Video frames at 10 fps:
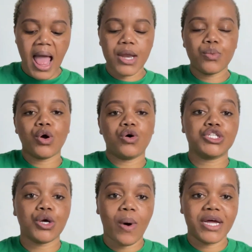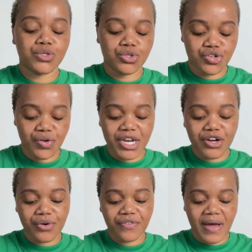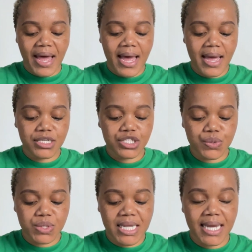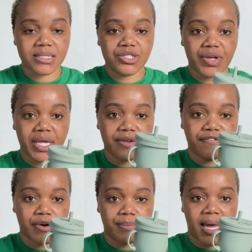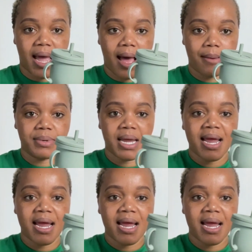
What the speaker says: and we also want to train Ruva to start drinking from the cup.